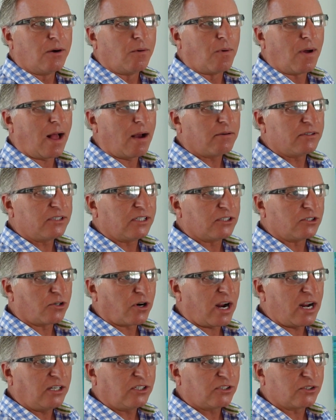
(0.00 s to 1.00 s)
Well, I was in
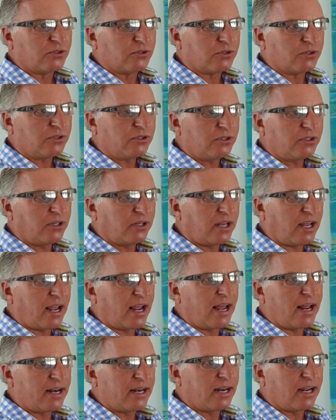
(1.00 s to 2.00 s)
grade school,
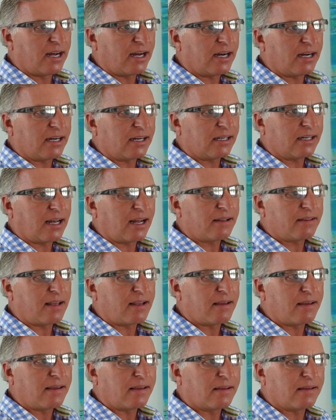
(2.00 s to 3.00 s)
and
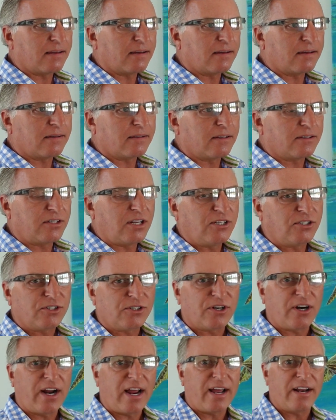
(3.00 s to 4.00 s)
the
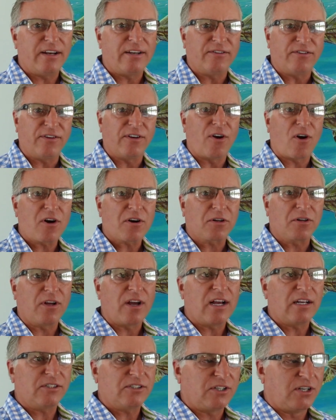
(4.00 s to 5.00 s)
teacher had us in art
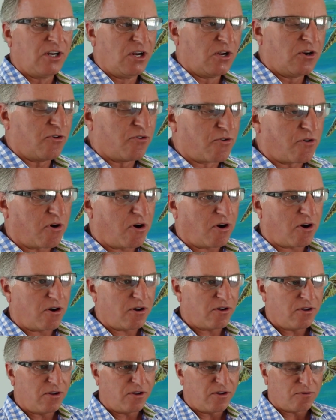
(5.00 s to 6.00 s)
class
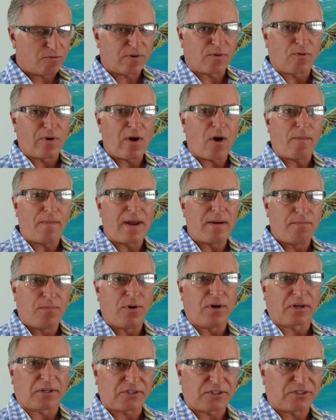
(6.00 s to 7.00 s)
draw. We all made
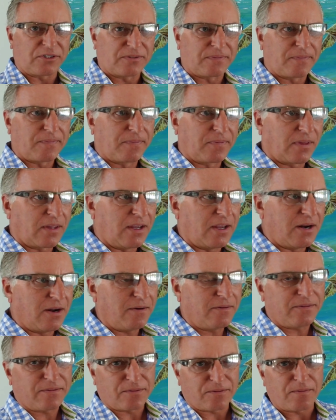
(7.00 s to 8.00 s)
books. You
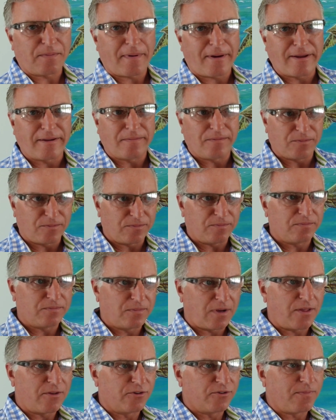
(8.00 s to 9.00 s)
know,
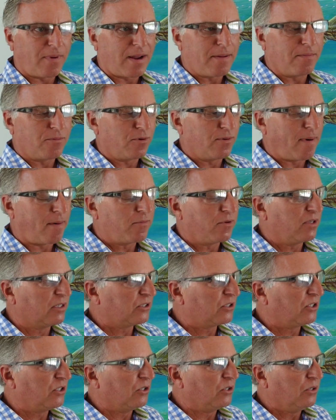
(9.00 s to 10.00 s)
others might remember
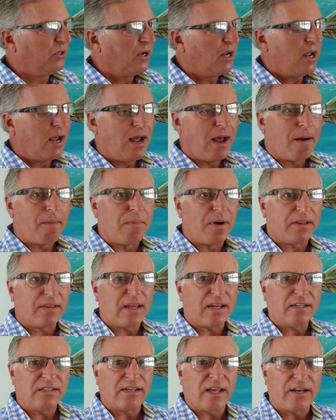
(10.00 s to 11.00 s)
this too, but
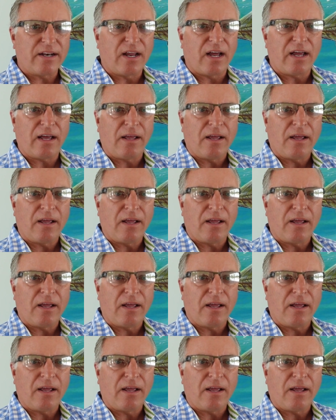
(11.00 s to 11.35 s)
they said,